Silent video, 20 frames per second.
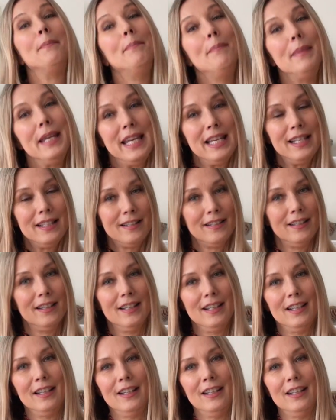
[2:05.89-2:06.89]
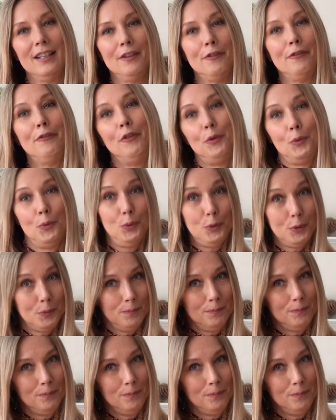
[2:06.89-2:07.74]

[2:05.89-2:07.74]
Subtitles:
meat food,